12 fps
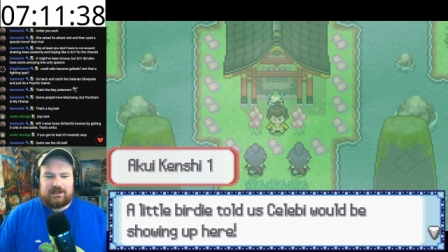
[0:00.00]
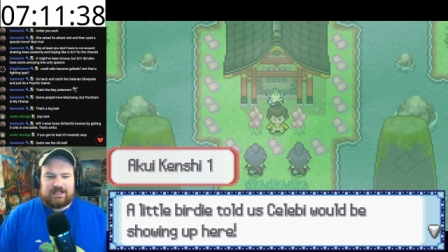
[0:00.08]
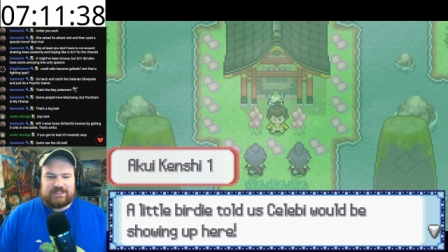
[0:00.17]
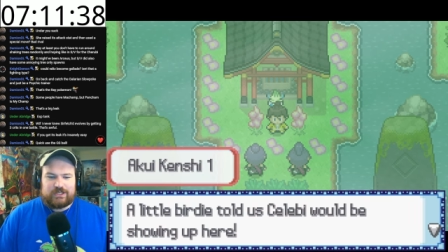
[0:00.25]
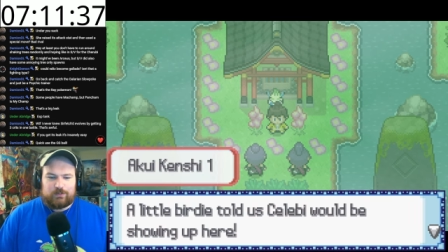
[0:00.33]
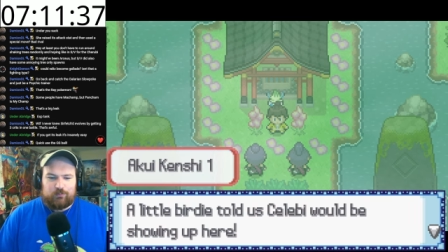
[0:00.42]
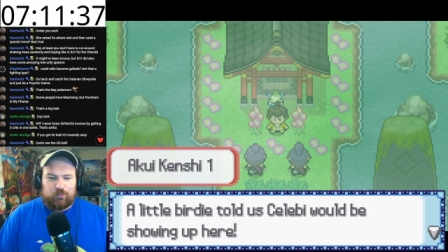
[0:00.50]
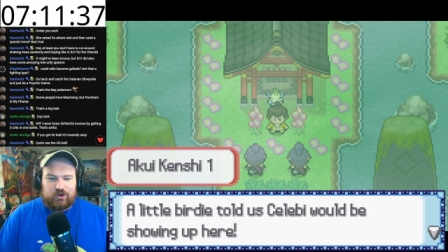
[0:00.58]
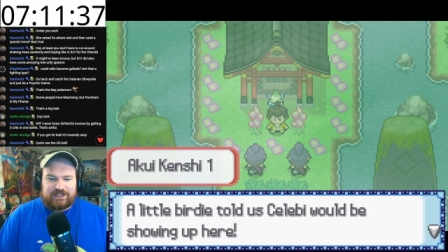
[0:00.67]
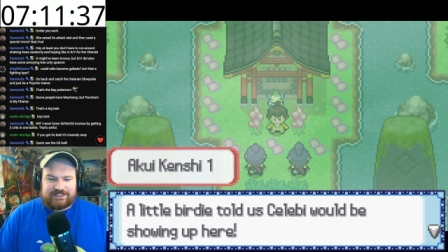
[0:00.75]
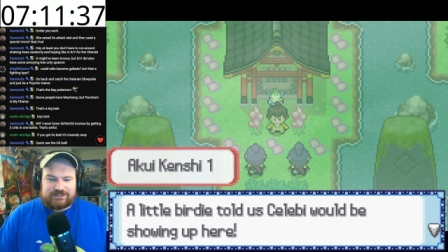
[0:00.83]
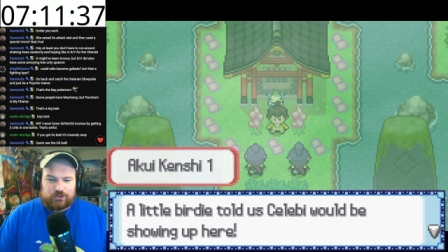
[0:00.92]
A little
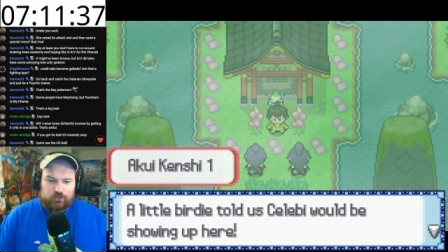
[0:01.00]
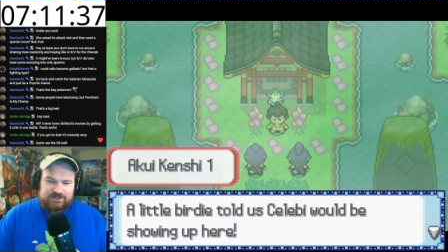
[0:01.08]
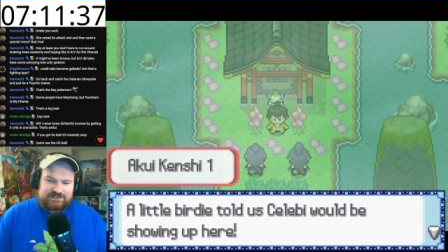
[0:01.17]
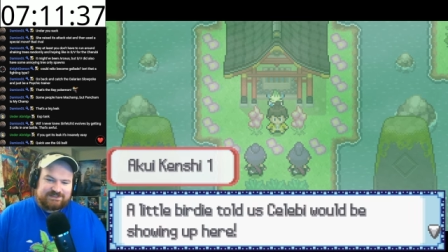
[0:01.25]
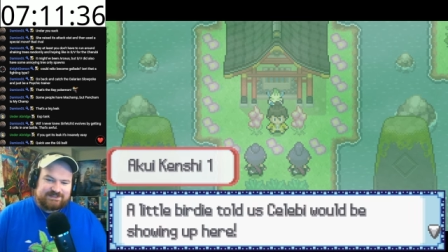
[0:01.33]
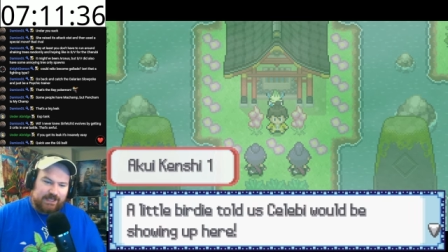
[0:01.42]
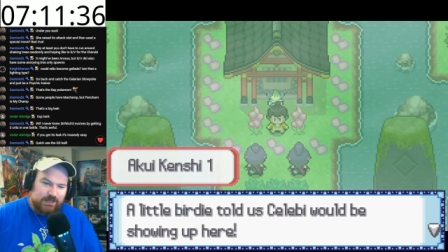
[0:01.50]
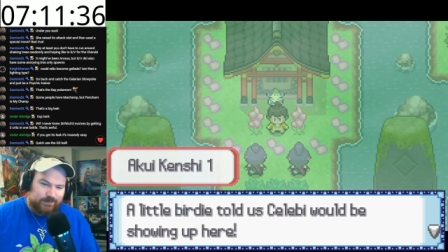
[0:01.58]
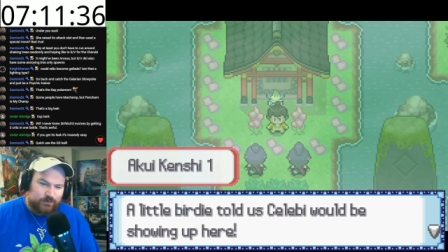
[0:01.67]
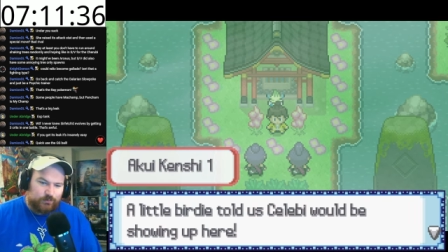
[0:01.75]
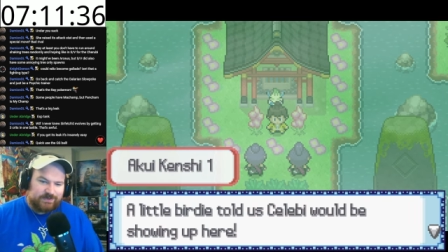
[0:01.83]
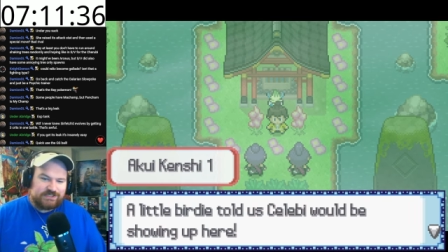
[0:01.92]
boy told us
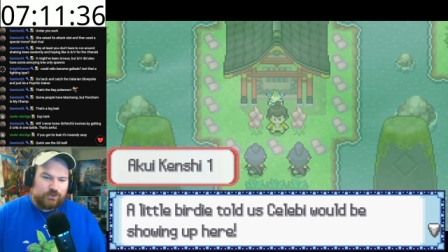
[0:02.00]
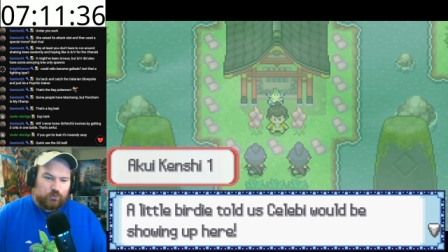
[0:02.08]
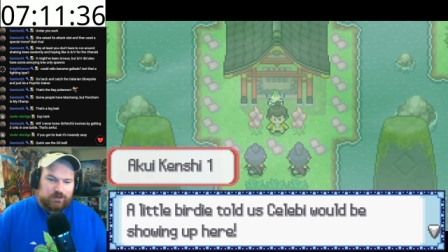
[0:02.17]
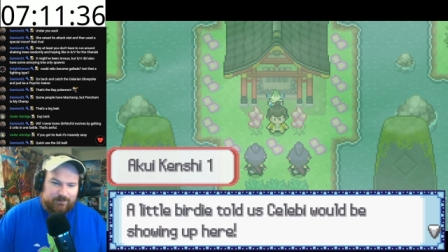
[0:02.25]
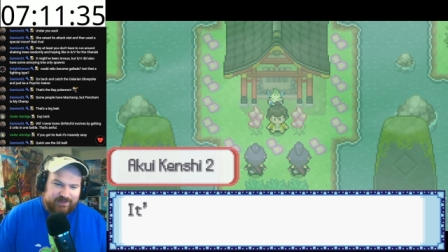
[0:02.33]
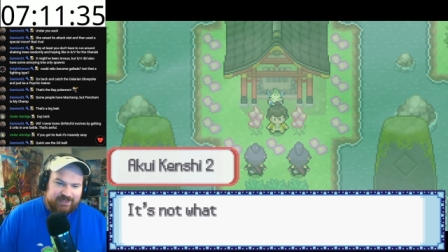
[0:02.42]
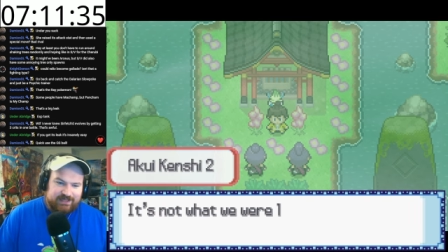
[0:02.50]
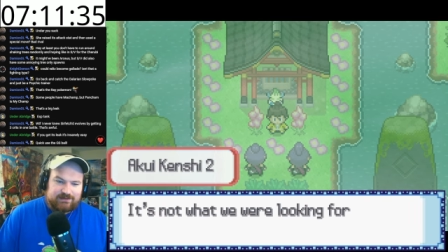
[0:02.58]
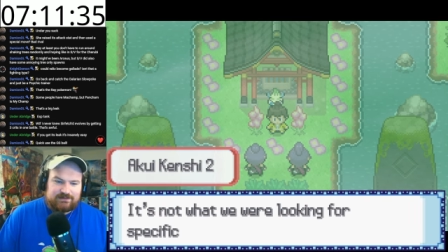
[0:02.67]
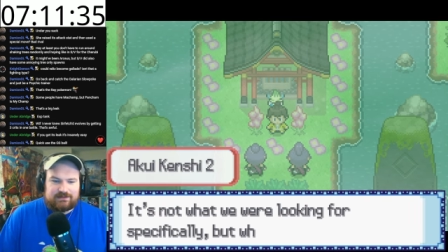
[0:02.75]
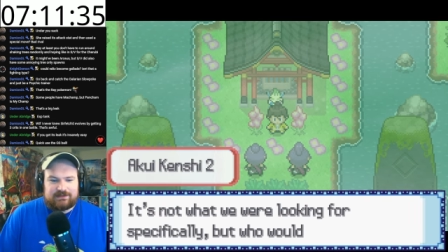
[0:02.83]
Celebi would be showing up here.